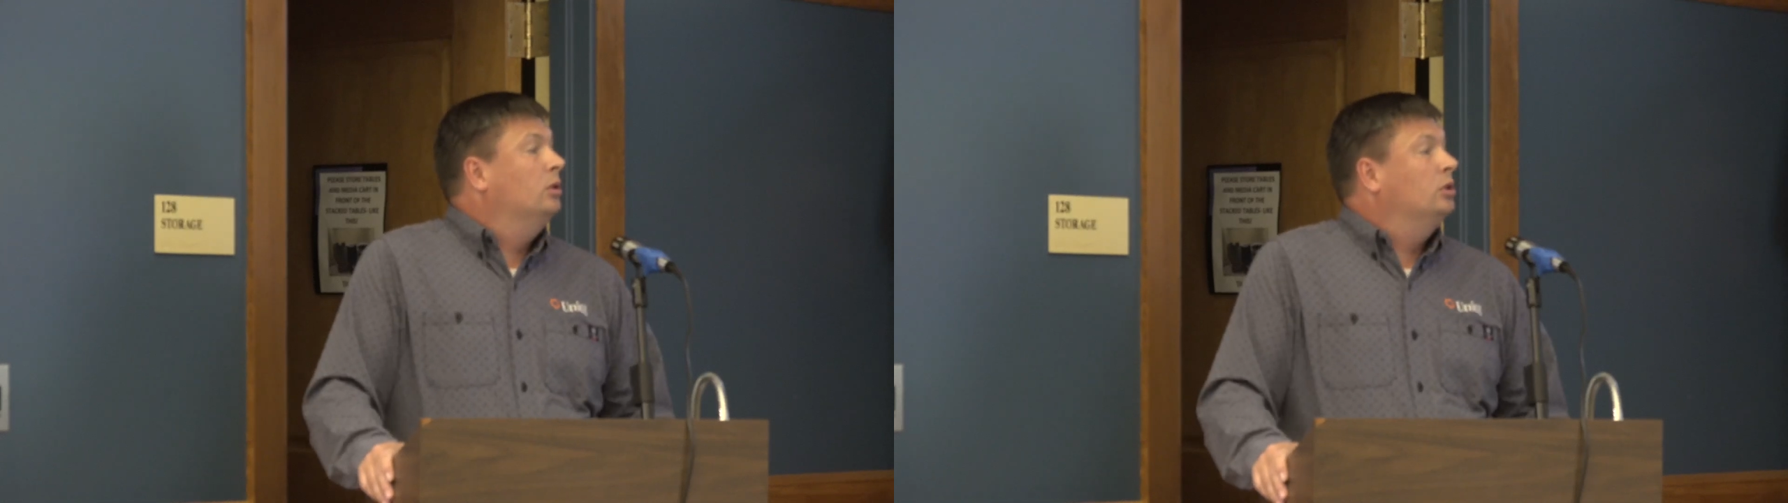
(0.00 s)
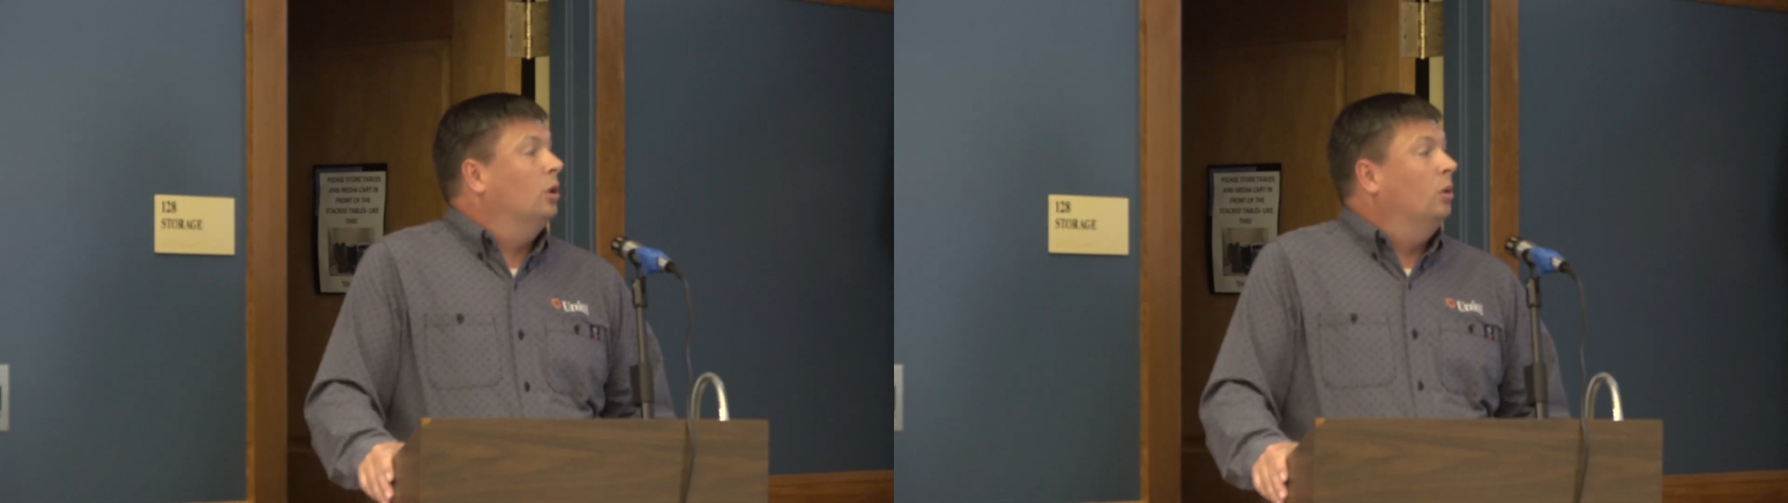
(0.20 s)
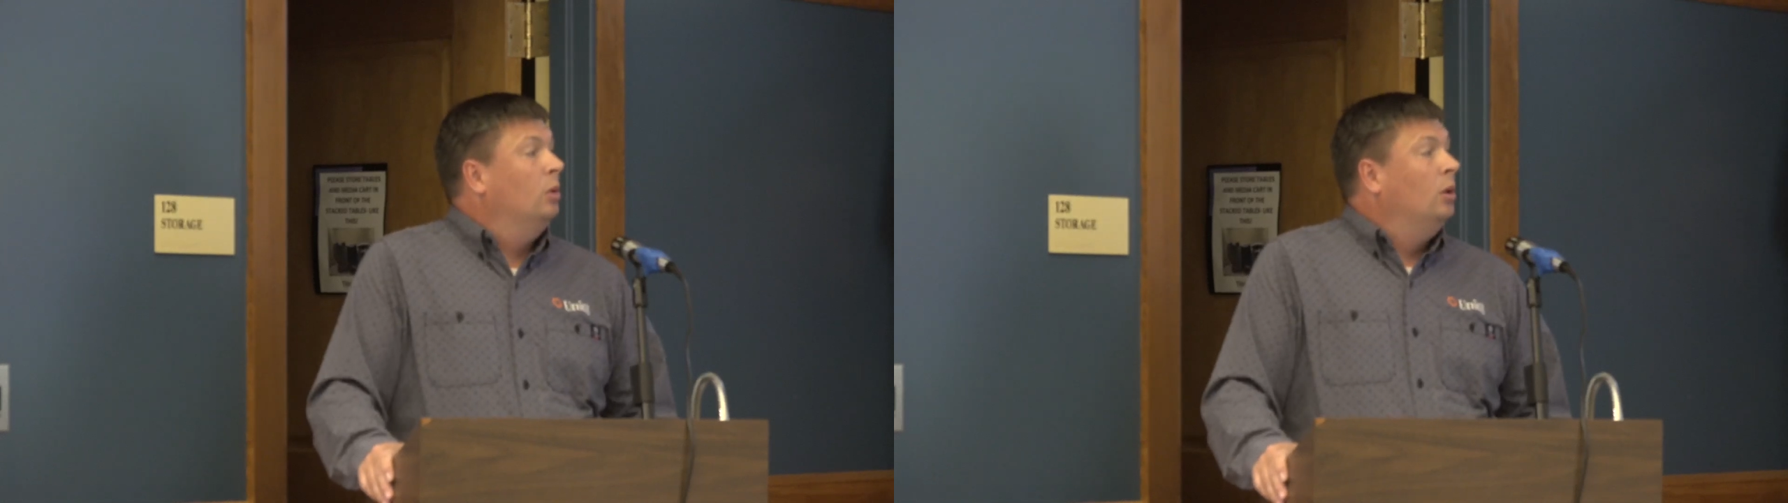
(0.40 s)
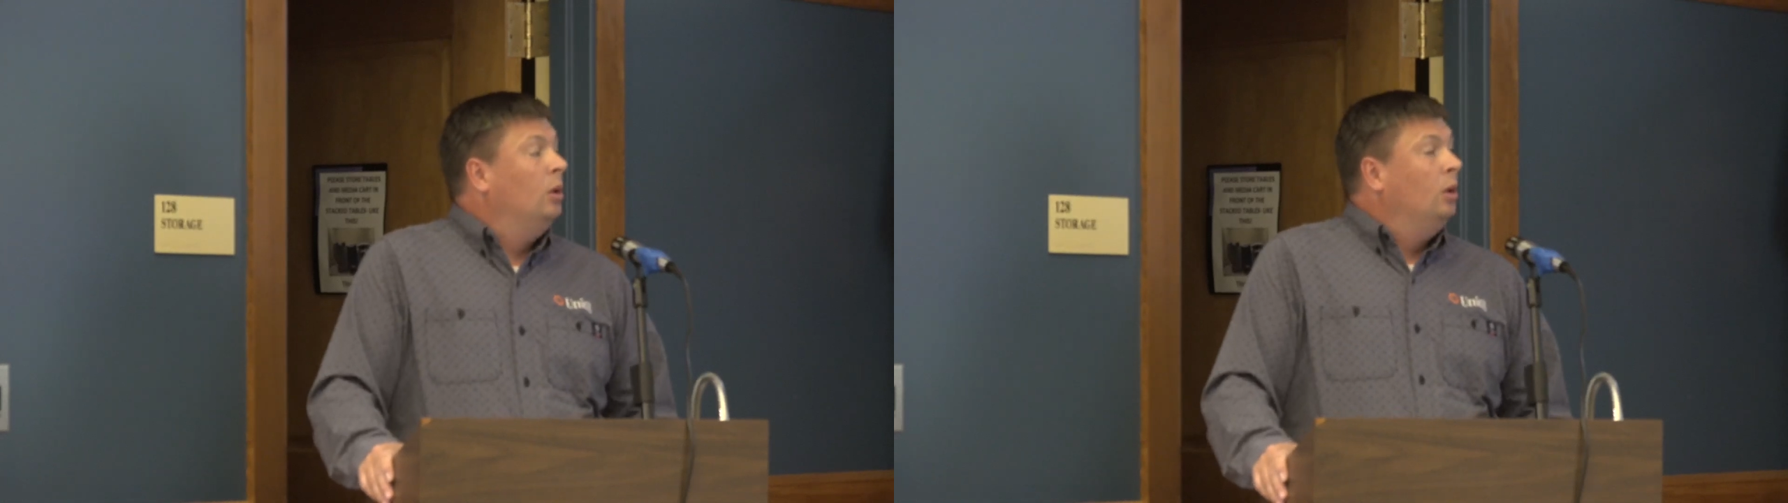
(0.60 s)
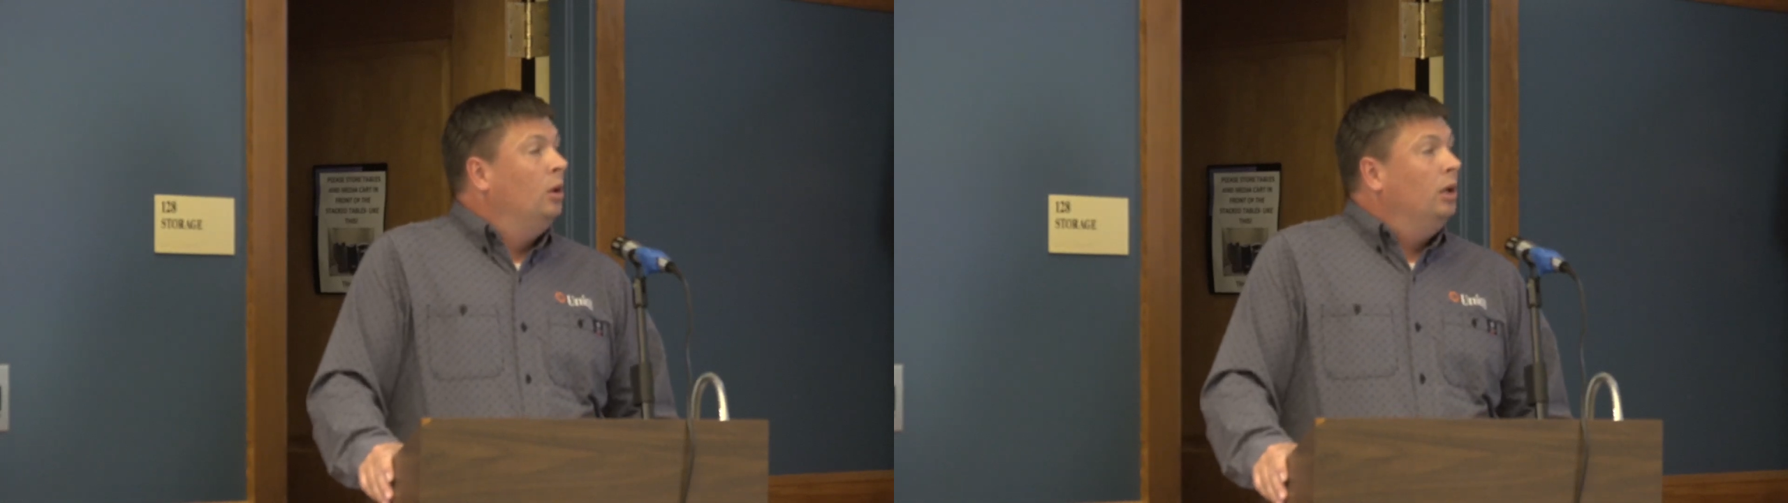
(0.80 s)
So
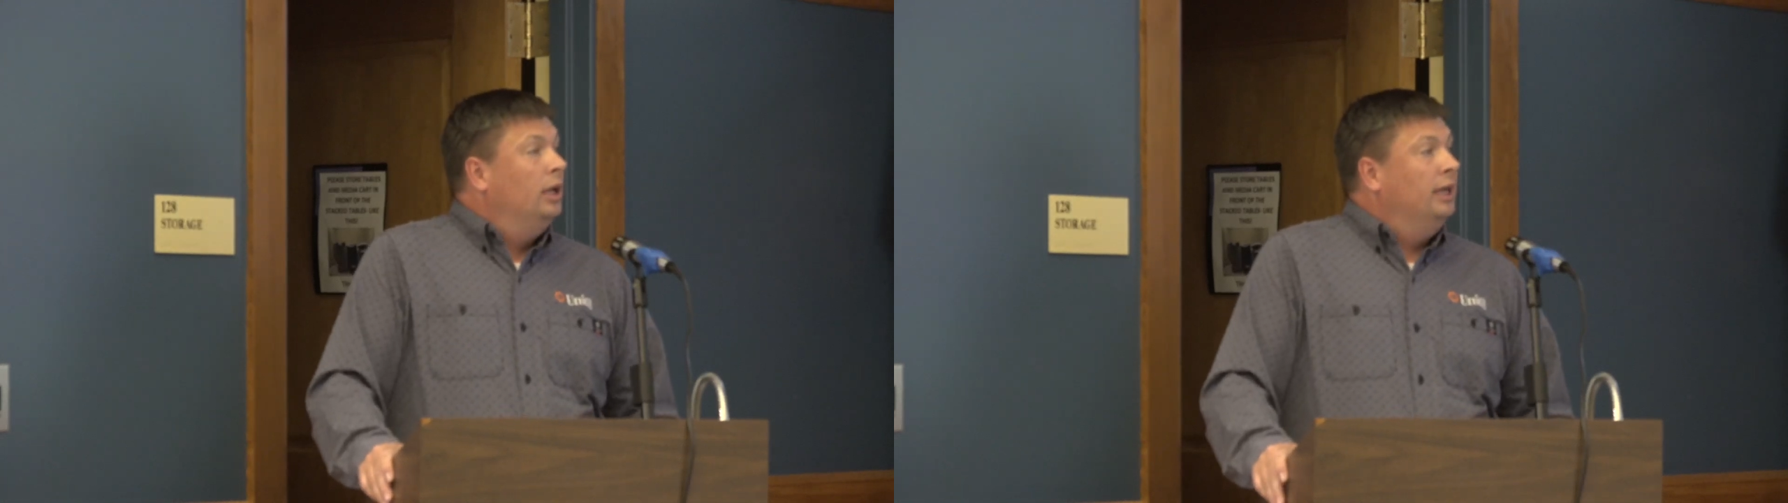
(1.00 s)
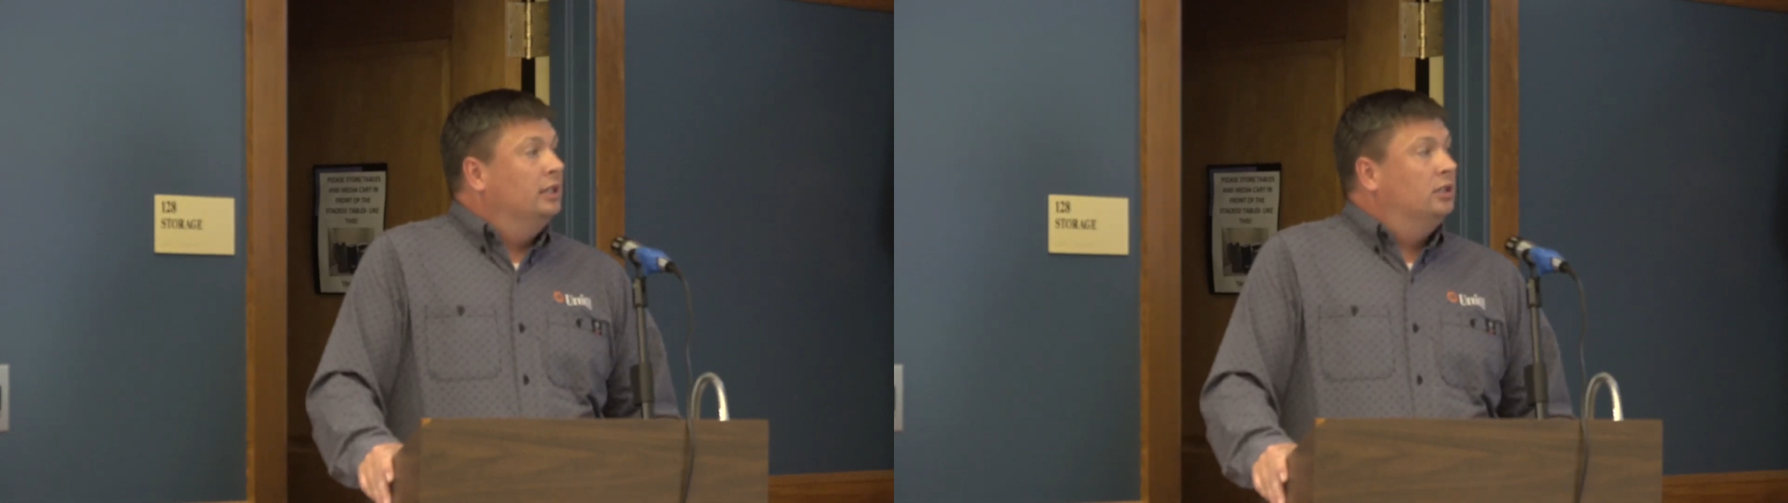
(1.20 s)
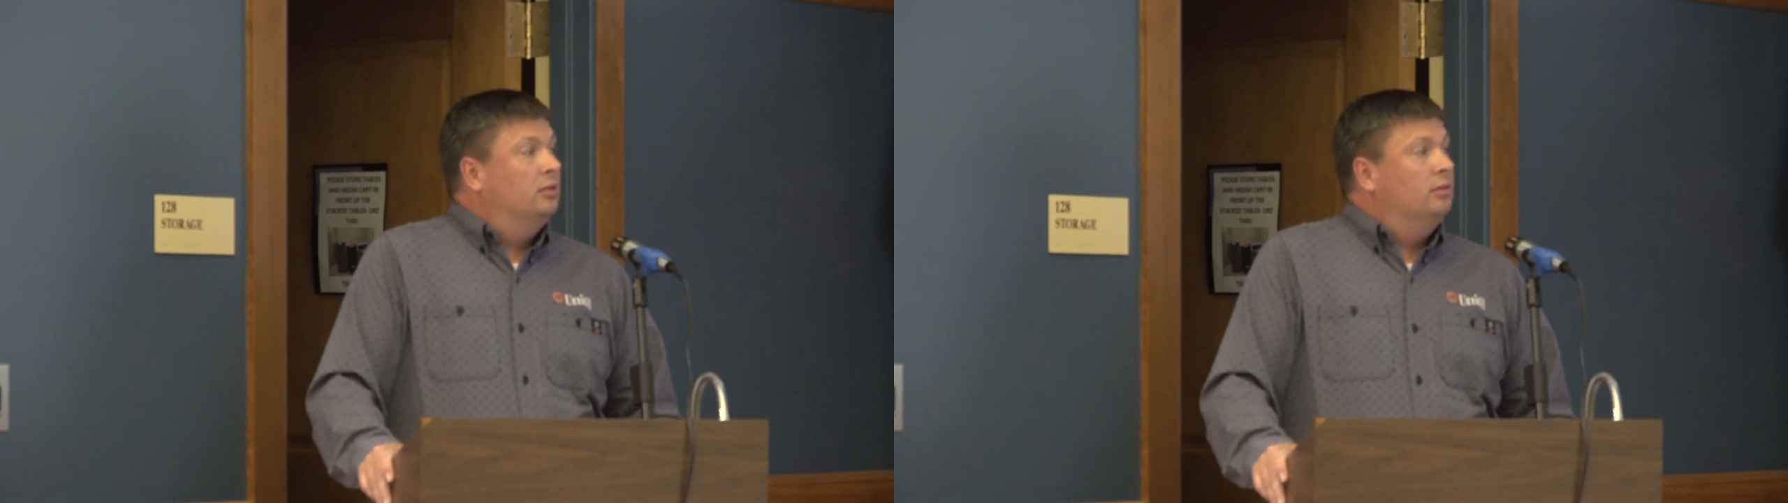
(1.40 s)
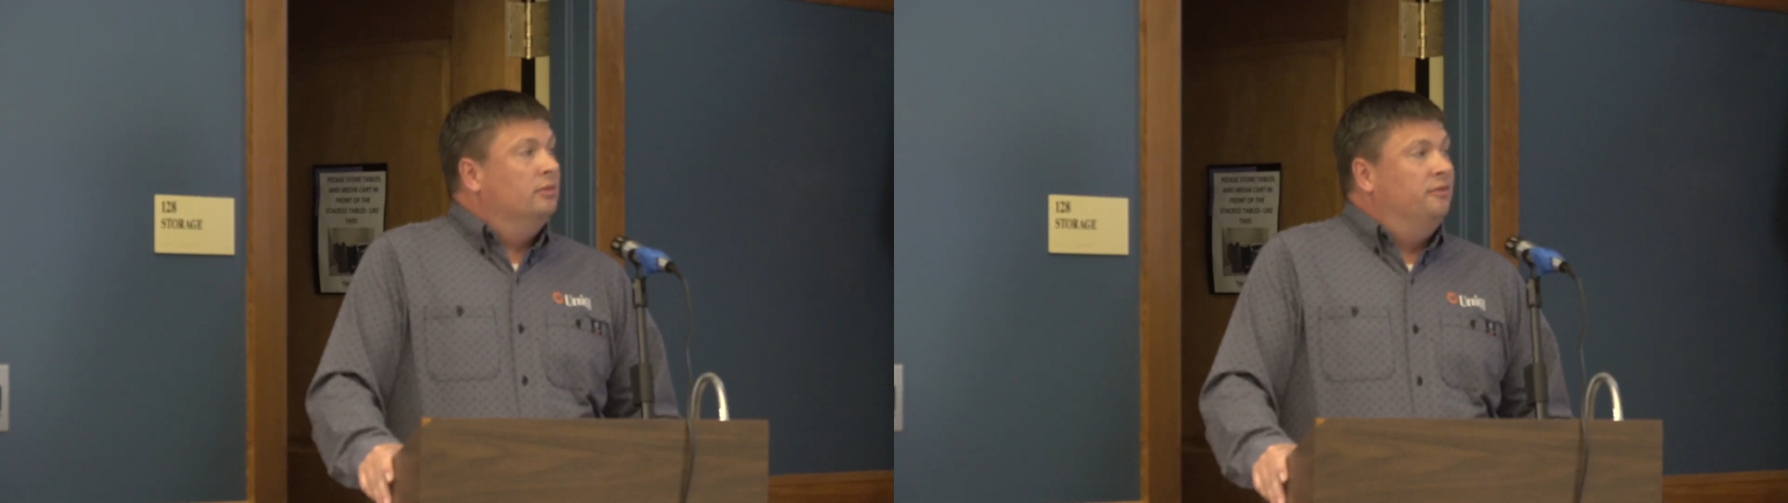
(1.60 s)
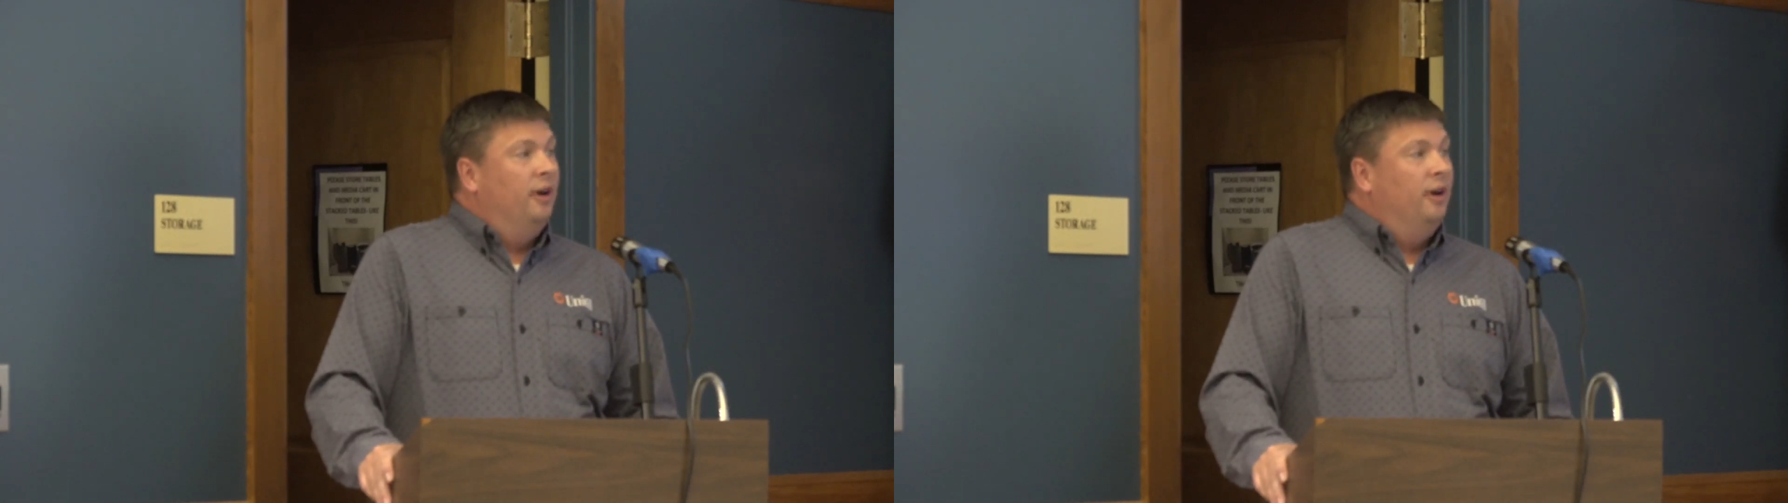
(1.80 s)
it's